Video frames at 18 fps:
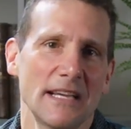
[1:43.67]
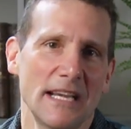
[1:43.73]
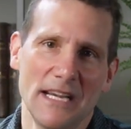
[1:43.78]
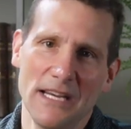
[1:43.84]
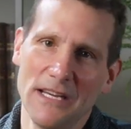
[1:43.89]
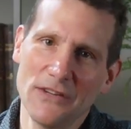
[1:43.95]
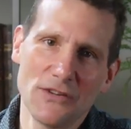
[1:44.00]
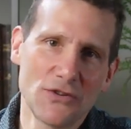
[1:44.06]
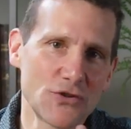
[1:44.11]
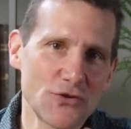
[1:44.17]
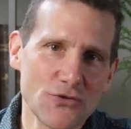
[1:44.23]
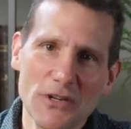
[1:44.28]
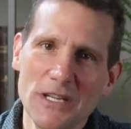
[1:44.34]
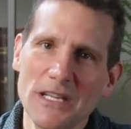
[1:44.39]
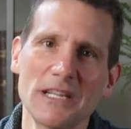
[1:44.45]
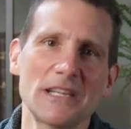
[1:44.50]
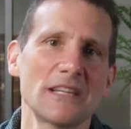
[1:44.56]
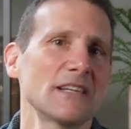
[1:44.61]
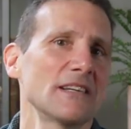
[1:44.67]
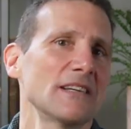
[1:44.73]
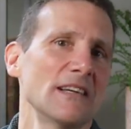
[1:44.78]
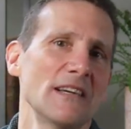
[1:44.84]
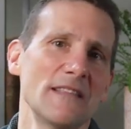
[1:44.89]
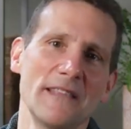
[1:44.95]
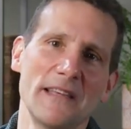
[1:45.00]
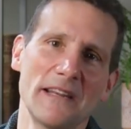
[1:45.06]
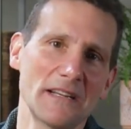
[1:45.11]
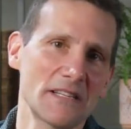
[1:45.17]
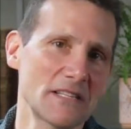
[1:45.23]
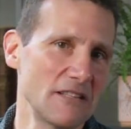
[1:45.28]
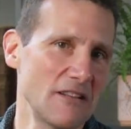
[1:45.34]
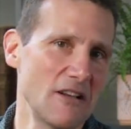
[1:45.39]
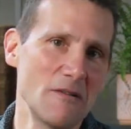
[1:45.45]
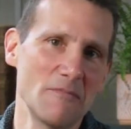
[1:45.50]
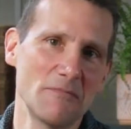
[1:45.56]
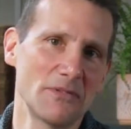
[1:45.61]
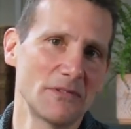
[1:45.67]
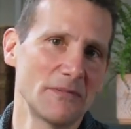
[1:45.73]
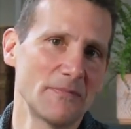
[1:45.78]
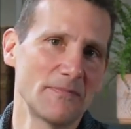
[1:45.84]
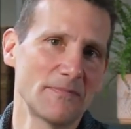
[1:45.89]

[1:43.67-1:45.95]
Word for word: a streak and then a slump.